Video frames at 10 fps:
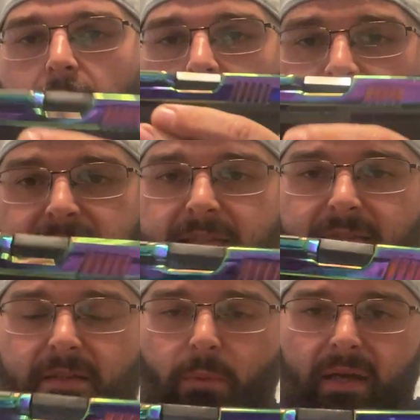this
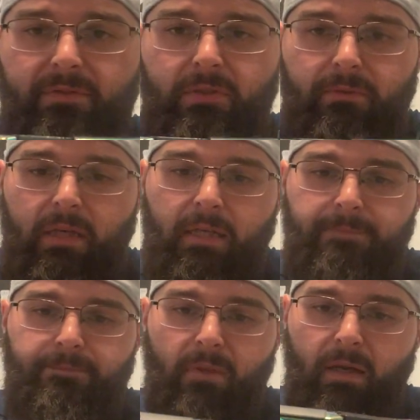is the wife's new
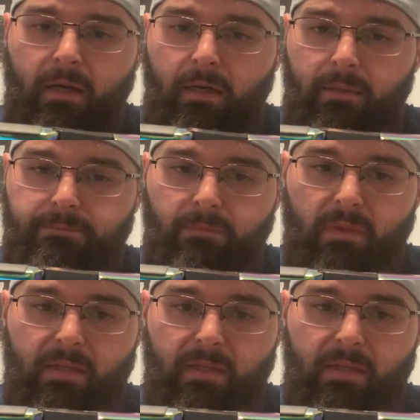gun.